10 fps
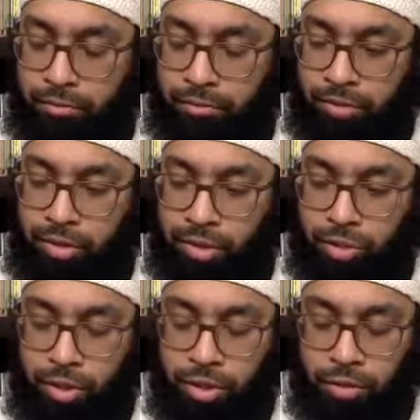
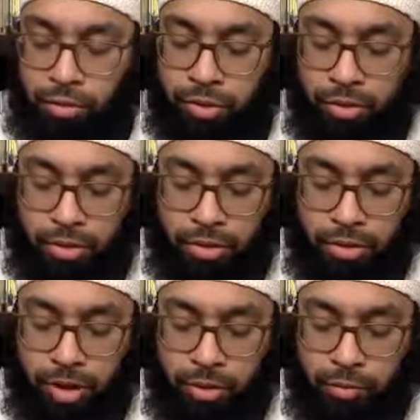situation with
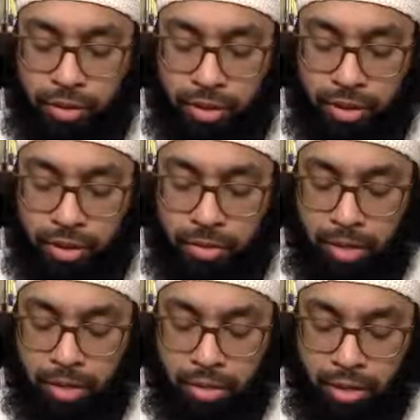her husband and their
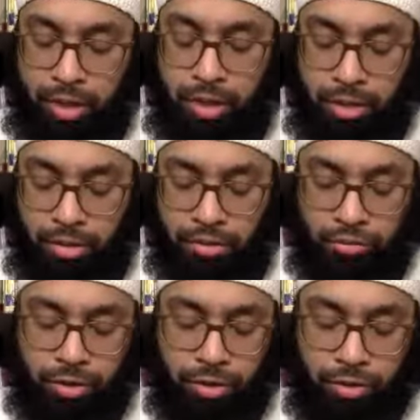marriage is
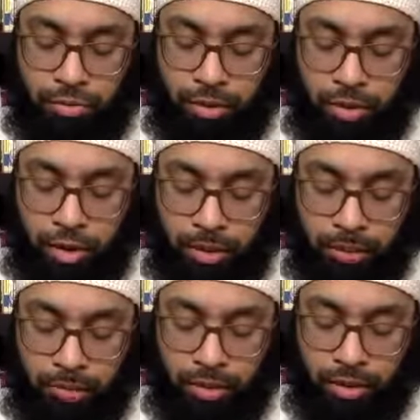referred to in there.
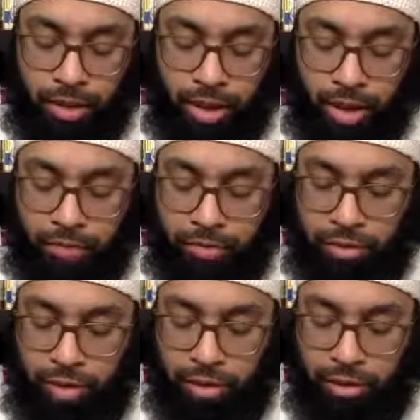After
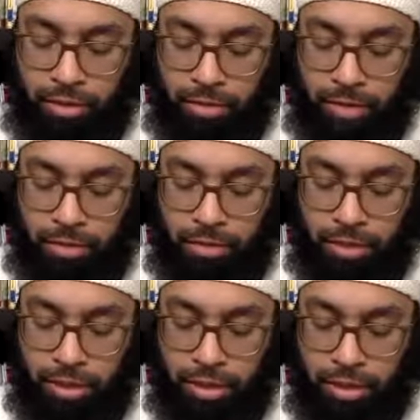that, Allah subhanahu wa
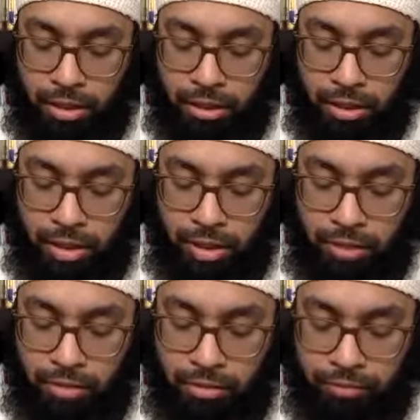ta'ala
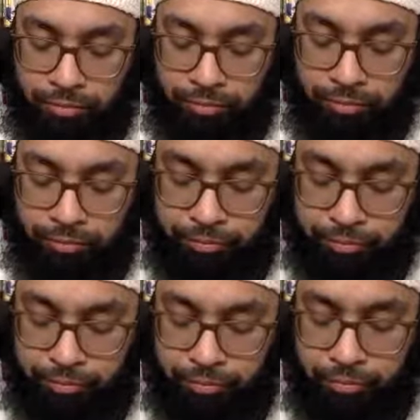in
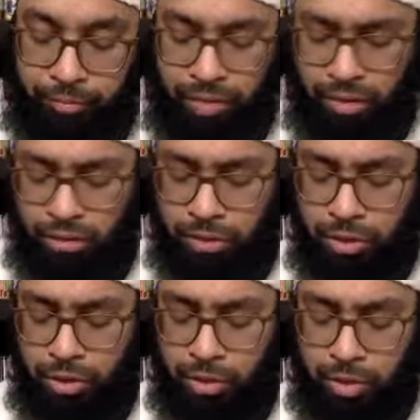
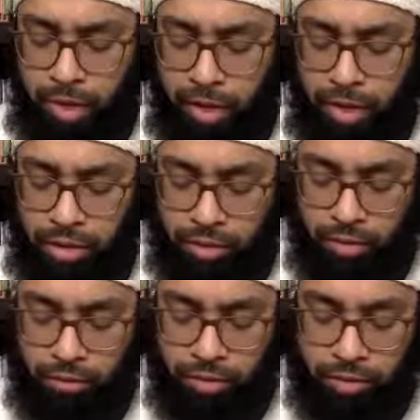verses number 8
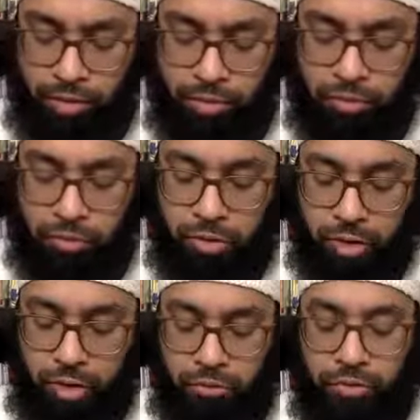and verses number
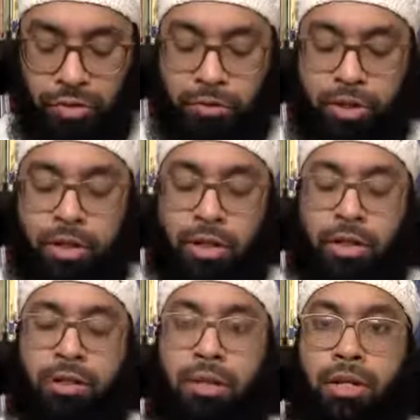14 of Surah
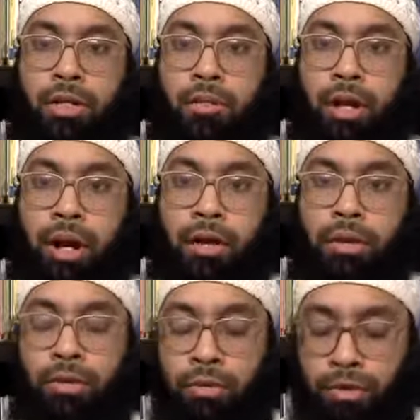Mujadala speaks about how
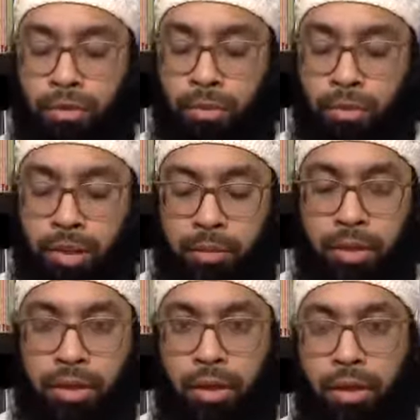there were a group of people